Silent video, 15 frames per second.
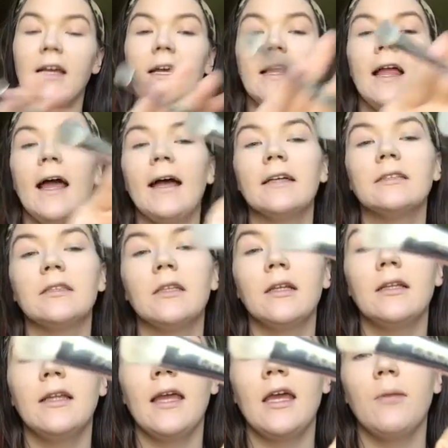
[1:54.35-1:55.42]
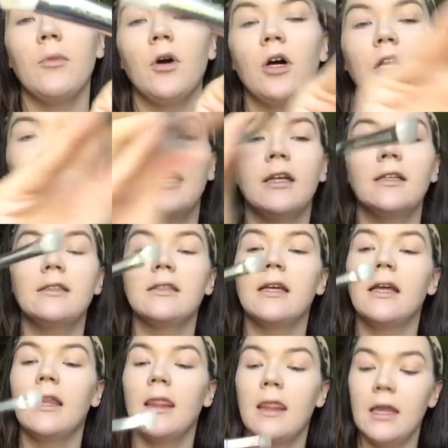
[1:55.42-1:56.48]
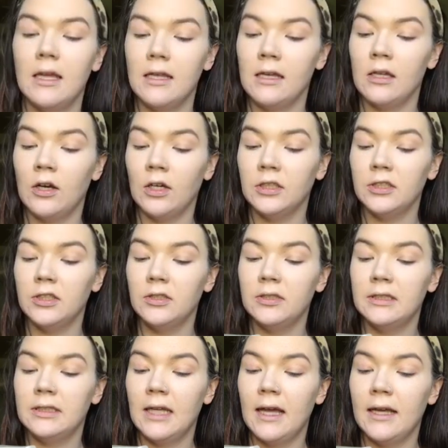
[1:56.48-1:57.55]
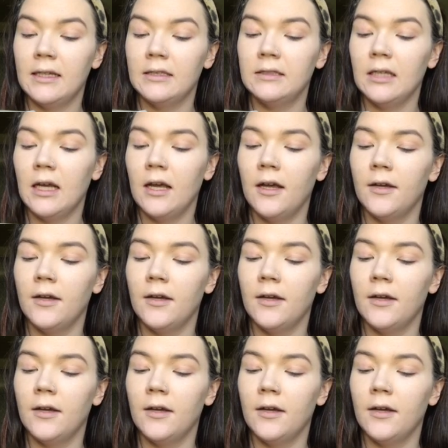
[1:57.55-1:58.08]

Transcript: it has the name on it, and then it also says,